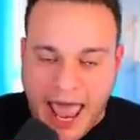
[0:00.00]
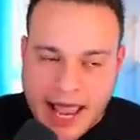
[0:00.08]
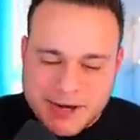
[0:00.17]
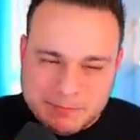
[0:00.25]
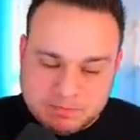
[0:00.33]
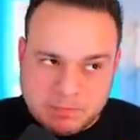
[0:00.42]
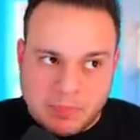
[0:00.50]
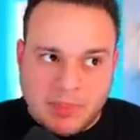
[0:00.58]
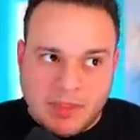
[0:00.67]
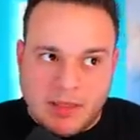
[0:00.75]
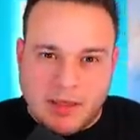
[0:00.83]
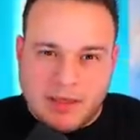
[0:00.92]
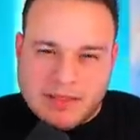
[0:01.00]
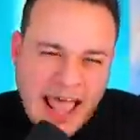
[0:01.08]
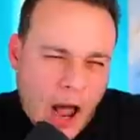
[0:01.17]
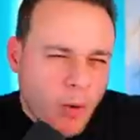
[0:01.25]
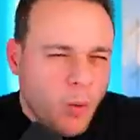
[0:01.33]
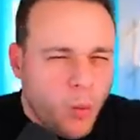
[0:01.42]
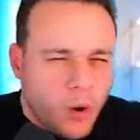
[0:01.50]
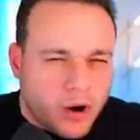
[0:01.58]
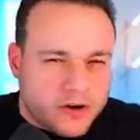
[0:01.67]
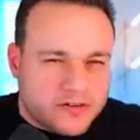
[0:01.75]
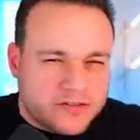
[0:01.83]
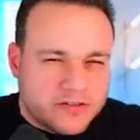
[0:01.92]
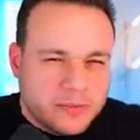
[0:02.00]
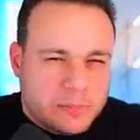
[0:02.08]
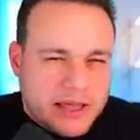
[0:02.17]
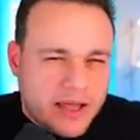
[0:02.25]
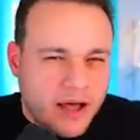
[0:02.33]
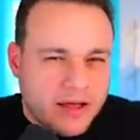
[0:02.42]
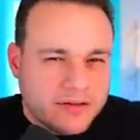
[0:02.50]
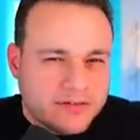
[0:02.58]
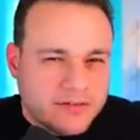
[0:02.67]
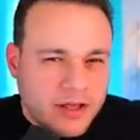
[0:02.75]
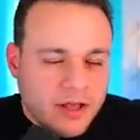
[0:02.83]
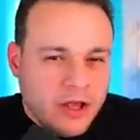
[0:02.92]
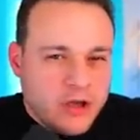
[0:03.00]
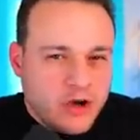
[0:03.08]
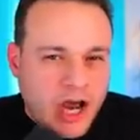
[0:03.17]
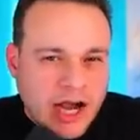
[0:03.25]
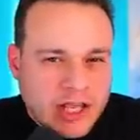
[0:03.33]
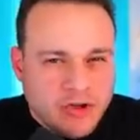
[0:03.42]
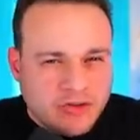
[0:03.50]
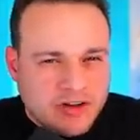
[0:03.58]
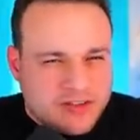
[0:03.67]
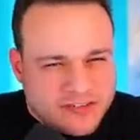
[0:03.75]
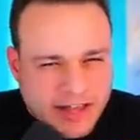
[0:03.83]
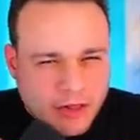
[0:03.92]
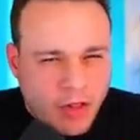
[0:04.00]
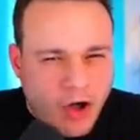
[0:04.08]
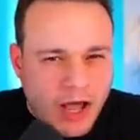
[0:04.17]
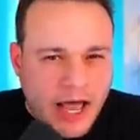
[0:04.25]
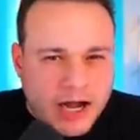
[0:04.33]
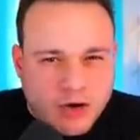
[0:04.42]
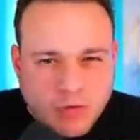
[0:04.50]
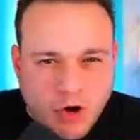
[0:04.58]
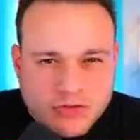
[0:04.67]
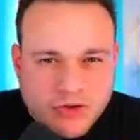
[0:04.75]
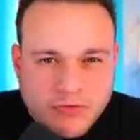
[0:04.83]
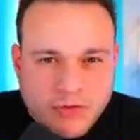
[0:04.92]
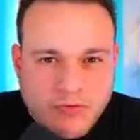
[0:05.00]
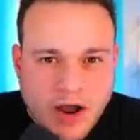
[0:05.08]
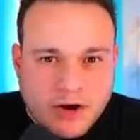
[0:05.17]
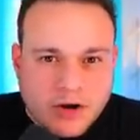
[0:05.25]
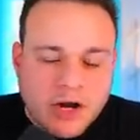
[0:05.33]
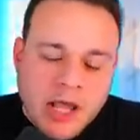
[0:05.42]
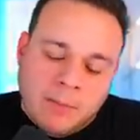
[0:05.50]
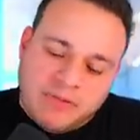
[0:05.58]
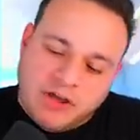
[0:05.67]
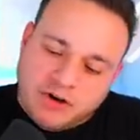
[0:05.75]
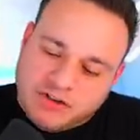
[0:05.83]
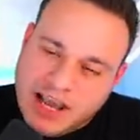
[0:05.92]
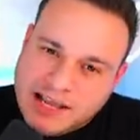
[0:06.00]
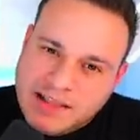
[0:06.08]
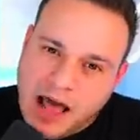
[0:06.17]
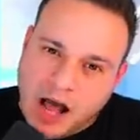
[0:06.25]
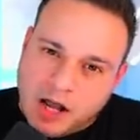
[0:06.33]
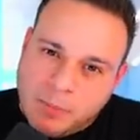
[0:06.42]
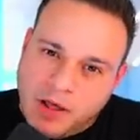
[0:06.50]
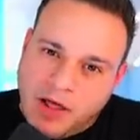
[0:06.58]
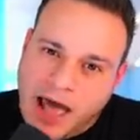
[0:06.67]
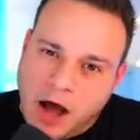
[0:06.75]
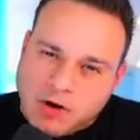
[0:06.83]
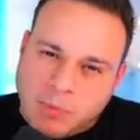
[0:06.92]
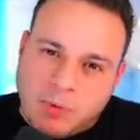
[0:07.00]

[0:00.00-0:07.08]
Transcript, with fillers: And now it works because you're kind of using a sing along kind of crossover record, but then you're taking that acapella out